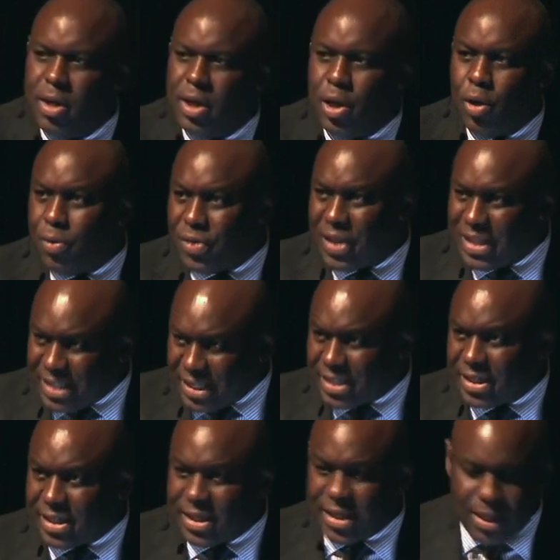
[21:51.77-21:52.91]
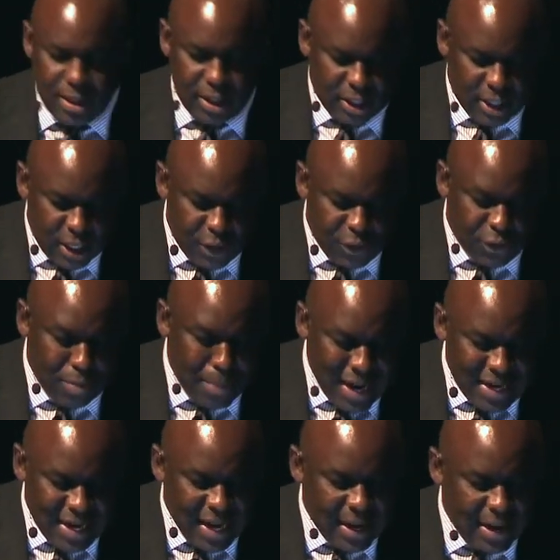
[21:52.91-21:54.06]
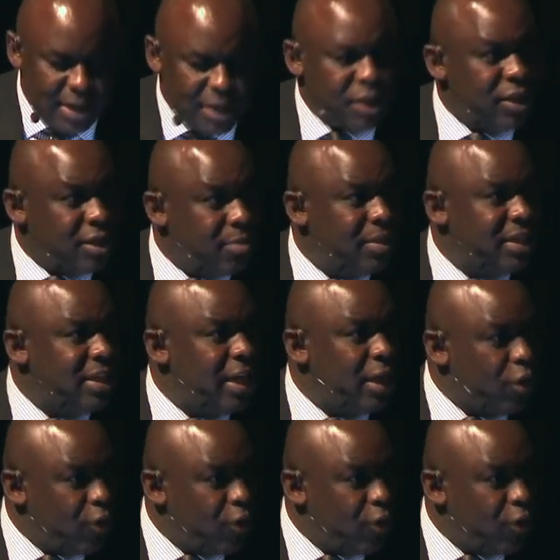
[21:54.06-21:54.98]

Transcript: the authenticity, the search for mandate, legitimacy, and